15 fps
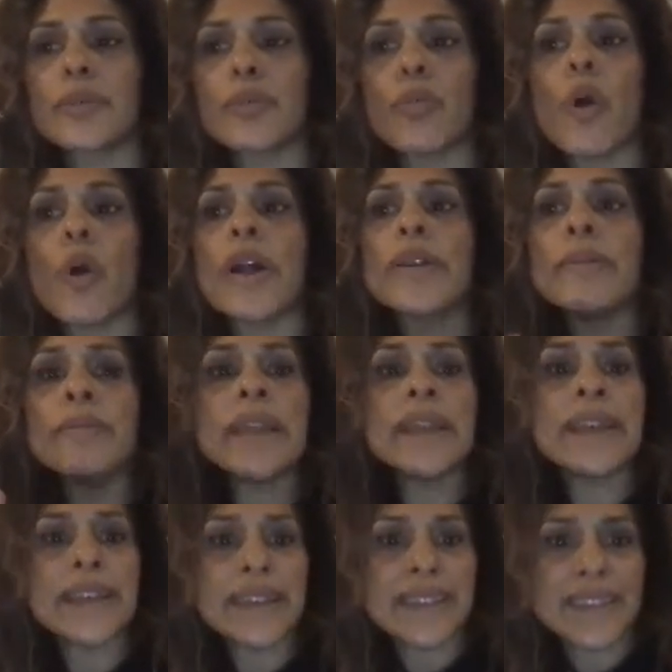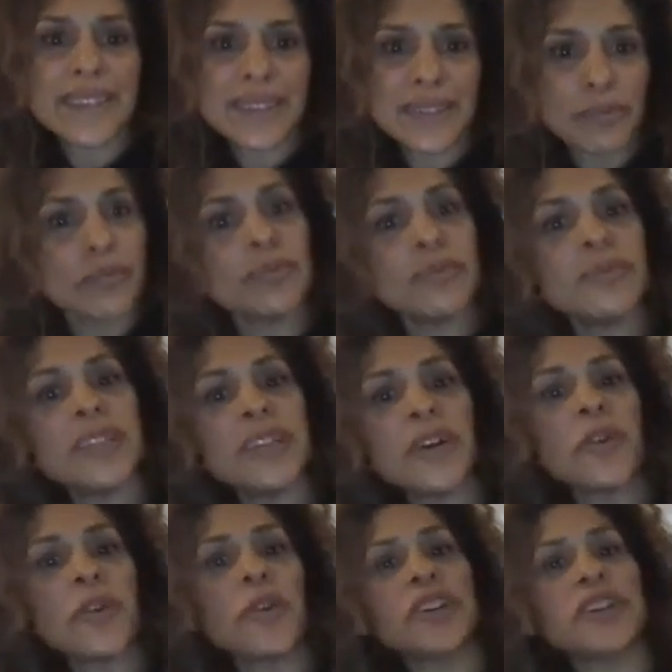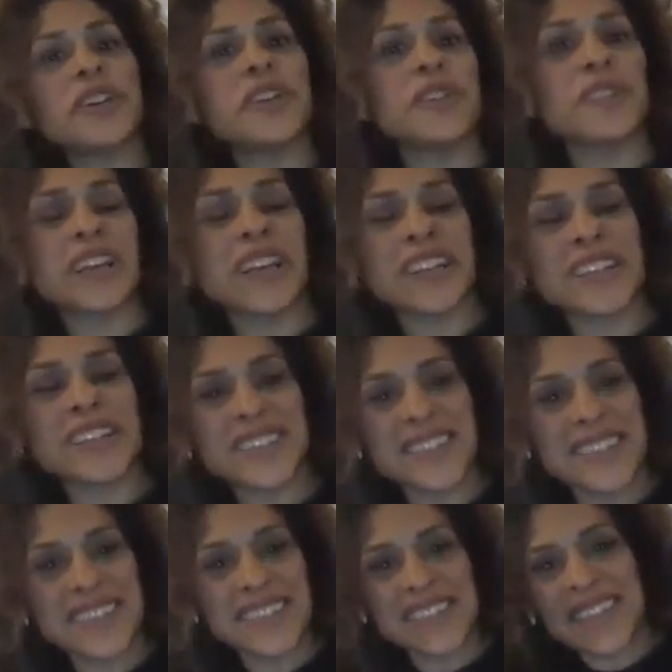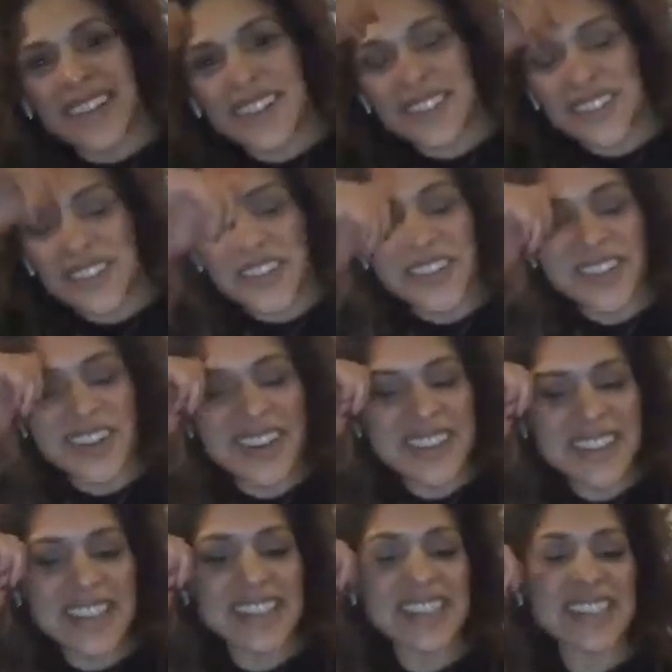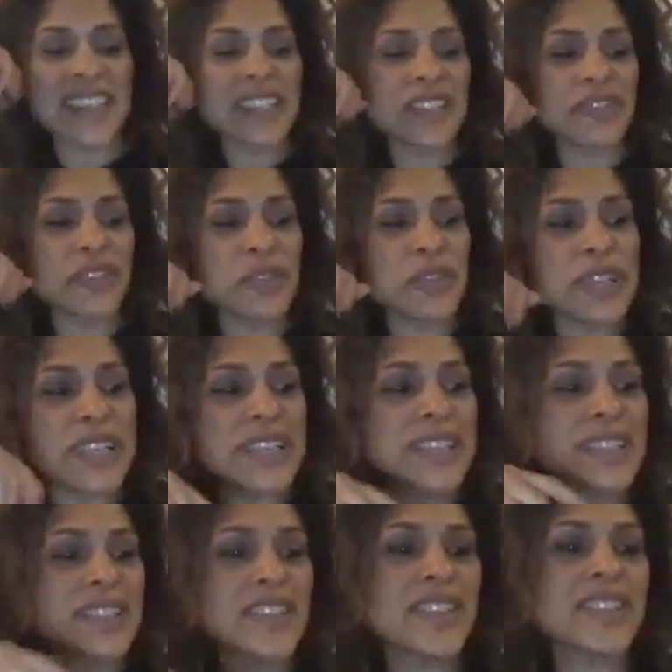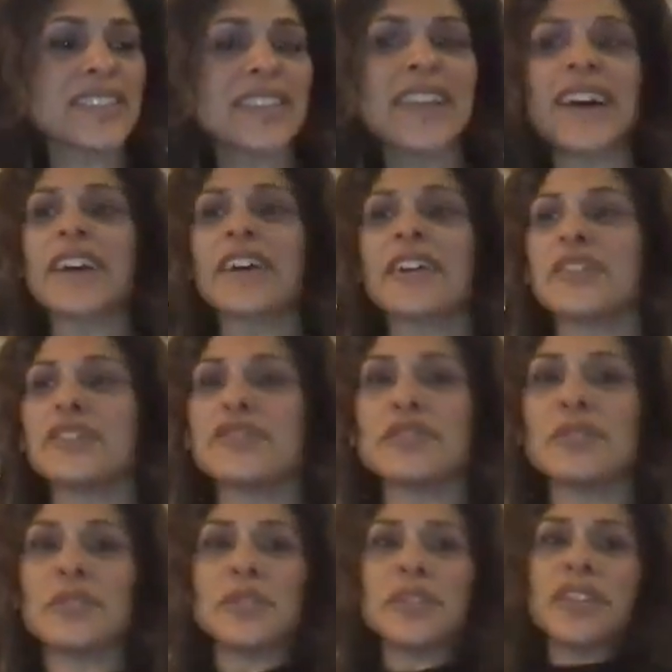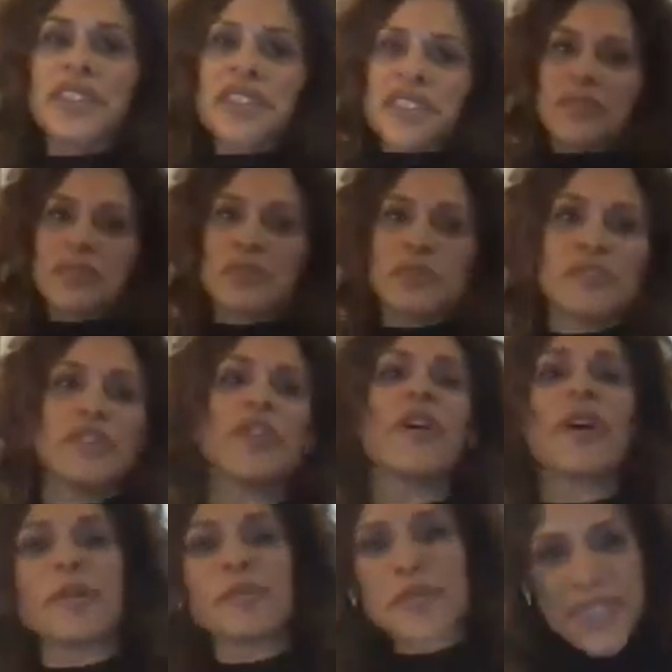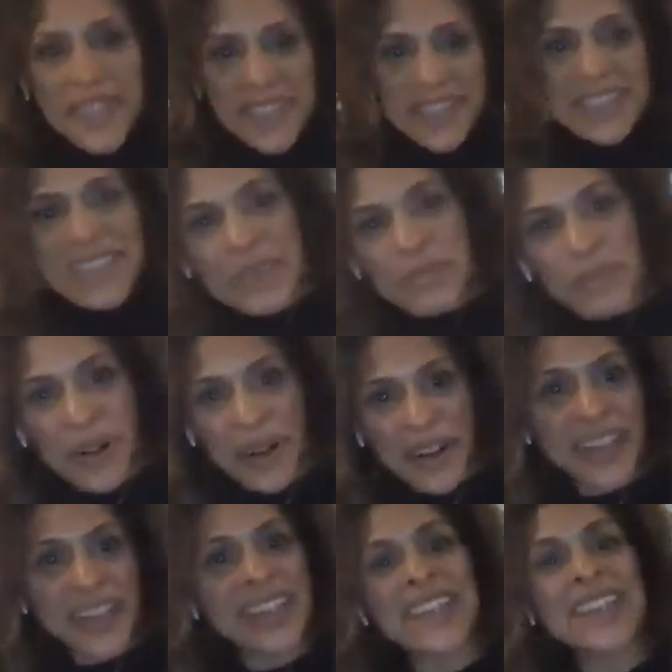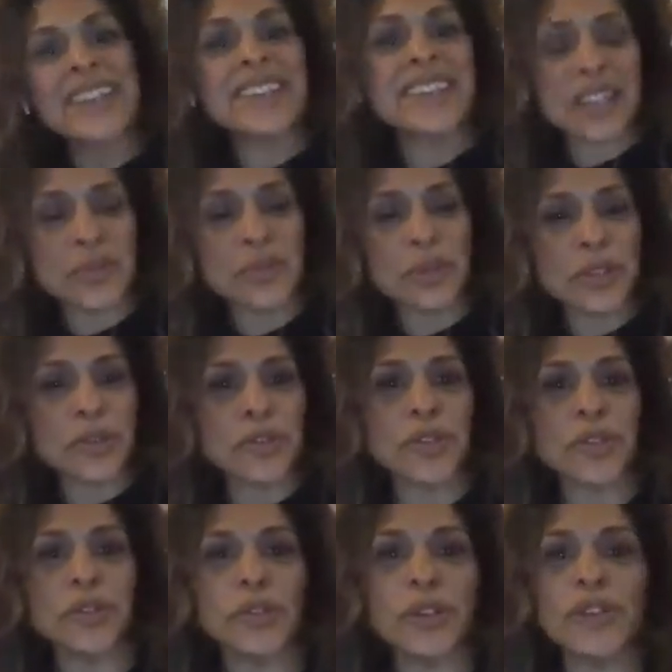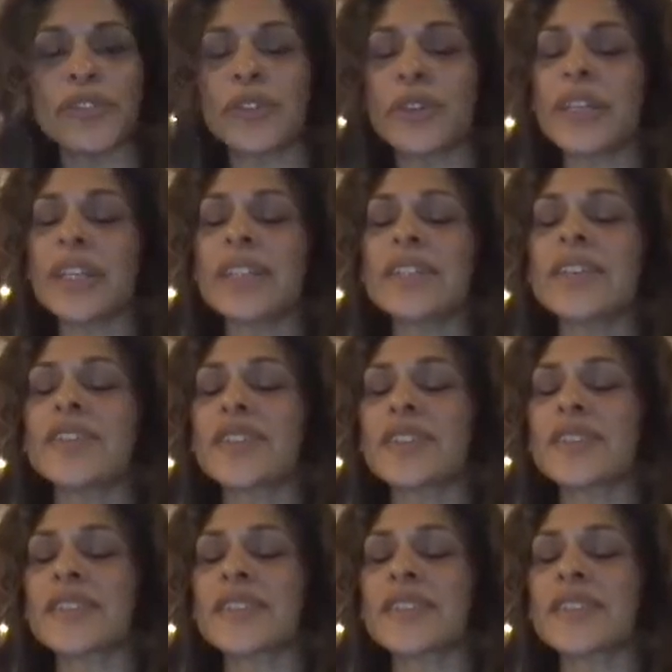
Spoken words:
1 minute, or, you know, like Dr. Karazian says, if you need to just lie on the floor and just move your arms like a dead bug, that's what you do. If you need to